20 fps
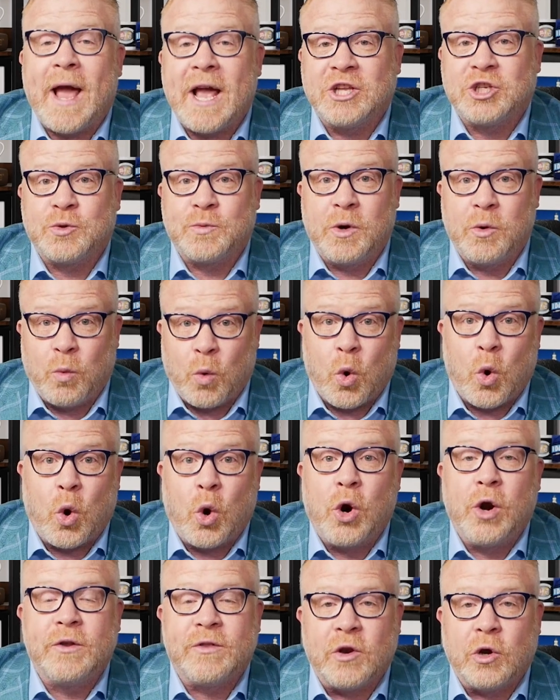as a
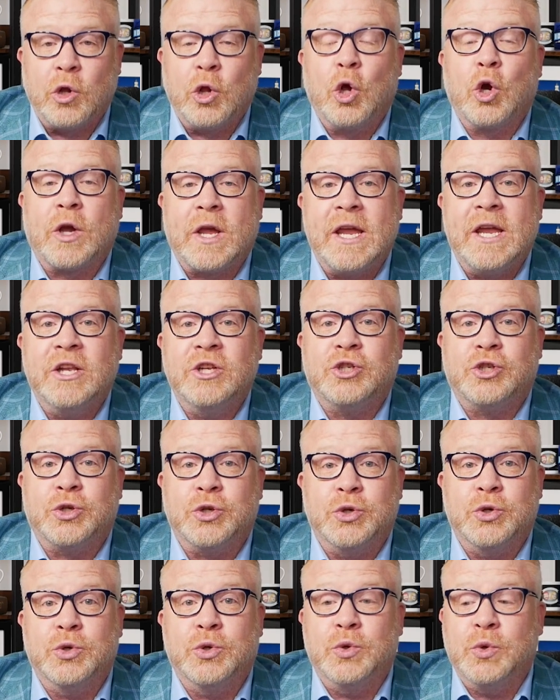reward, they're looking
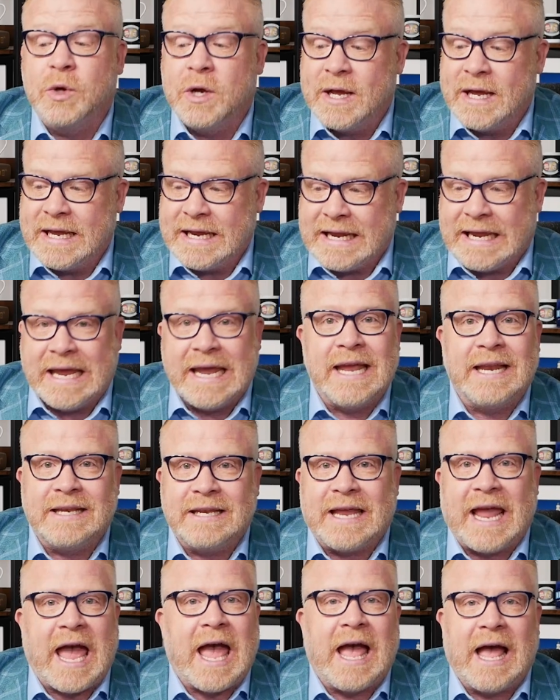to
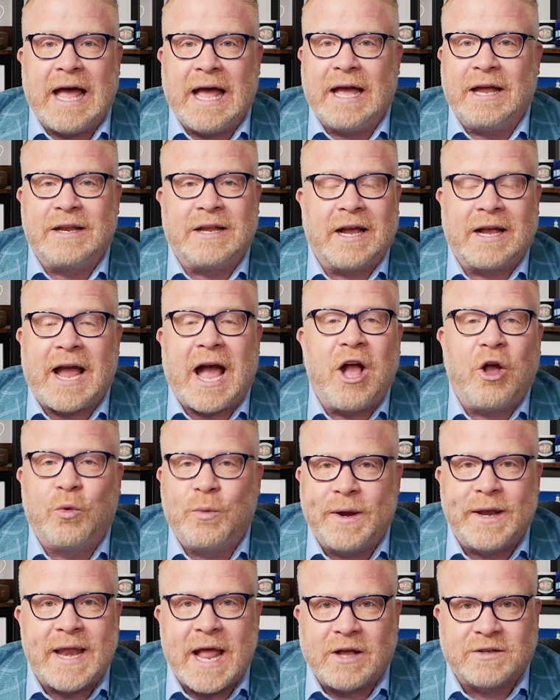get Kyle
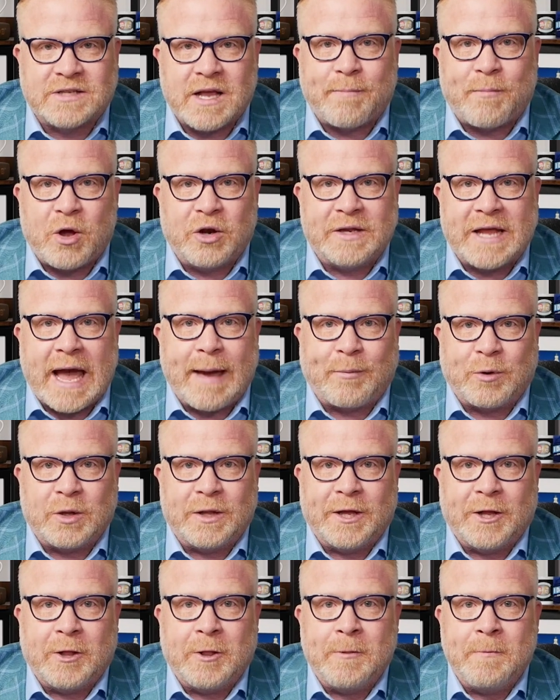Rittenhouse up on Capitol
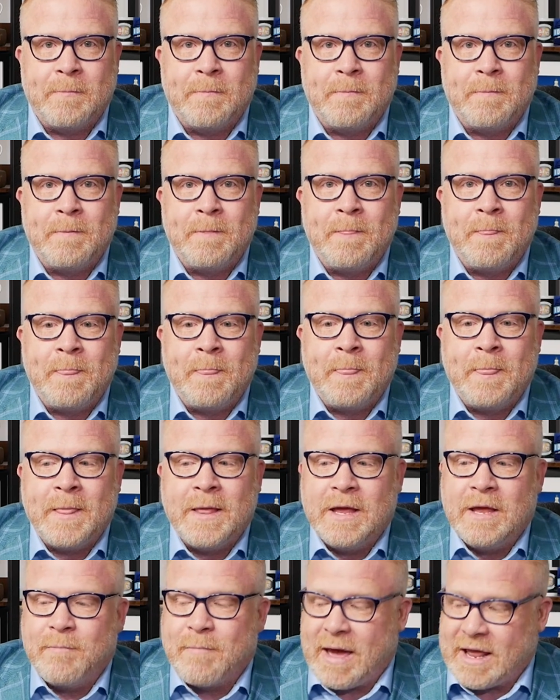Hill.
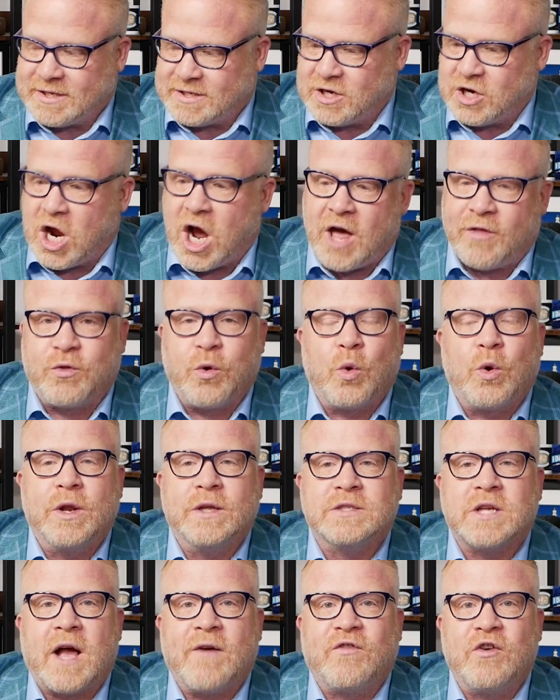Madison Cawthorn
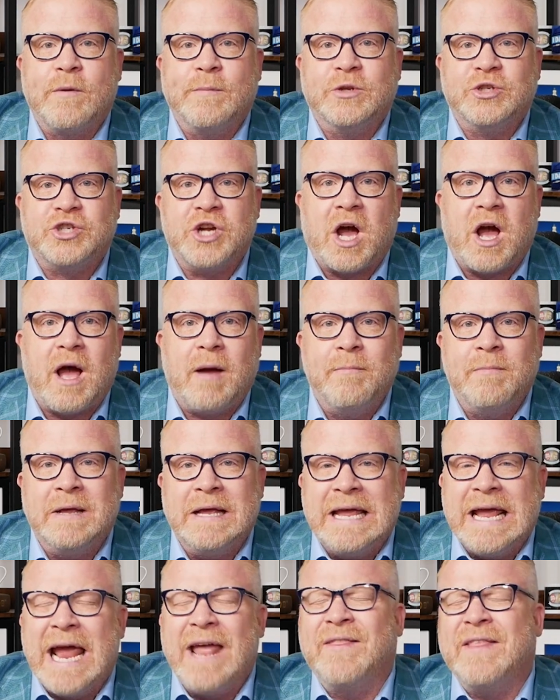has offered him a job,
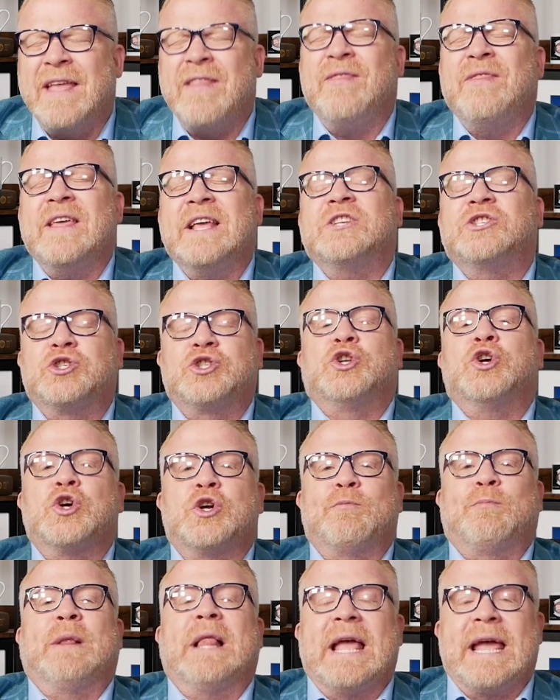and then this
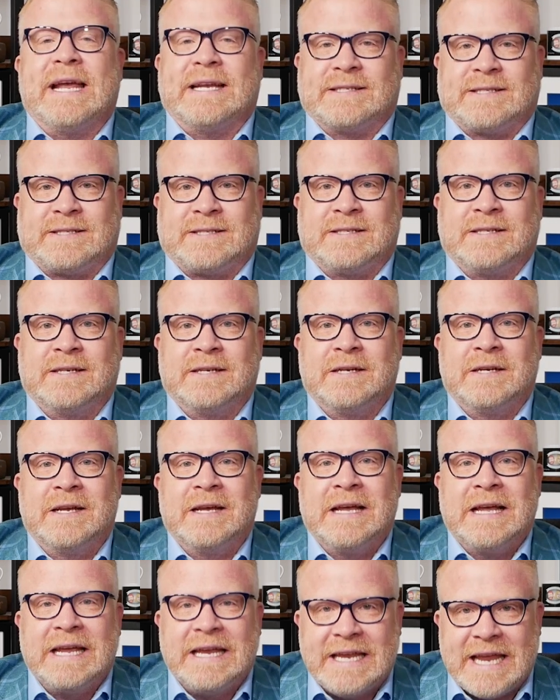took place
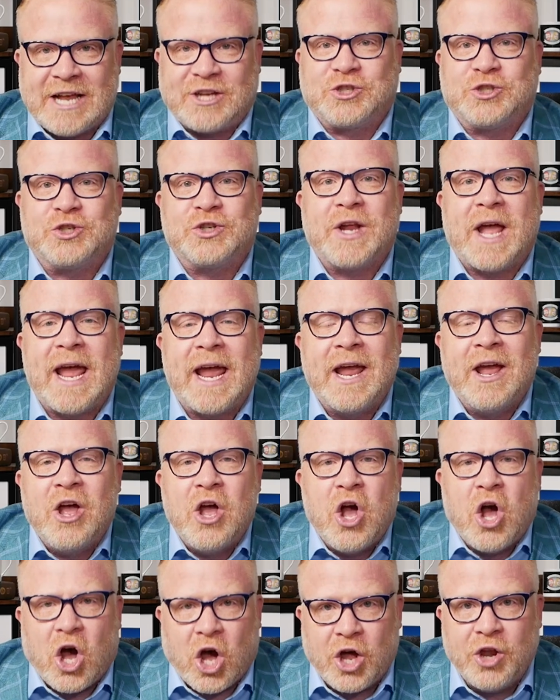yesterday
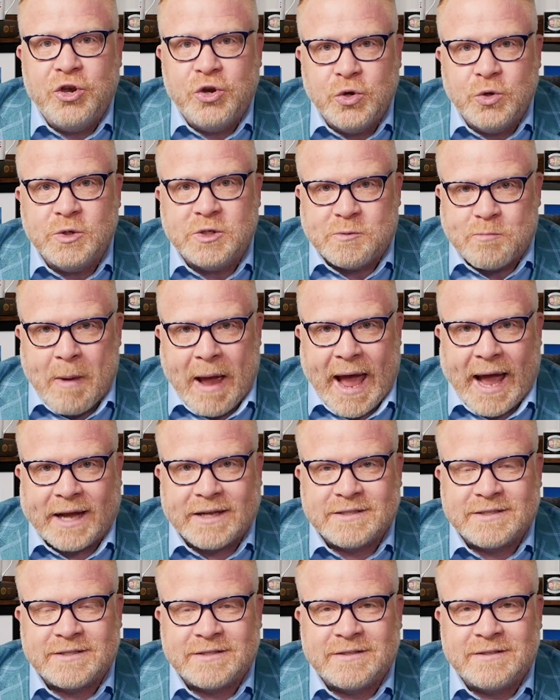on
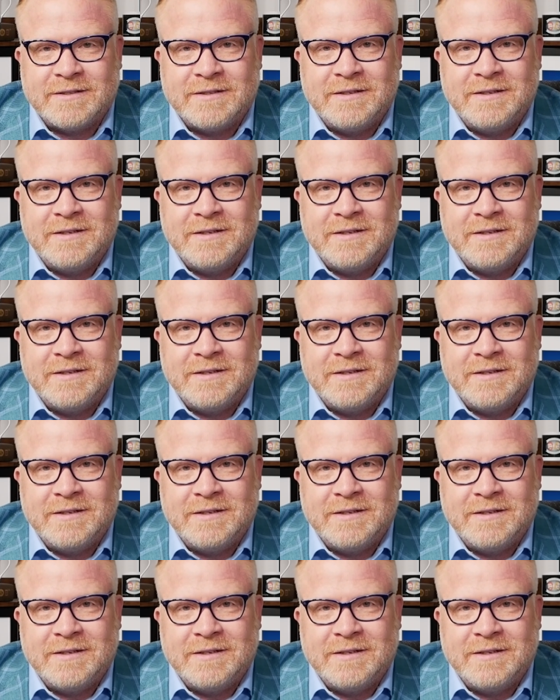Newsmax.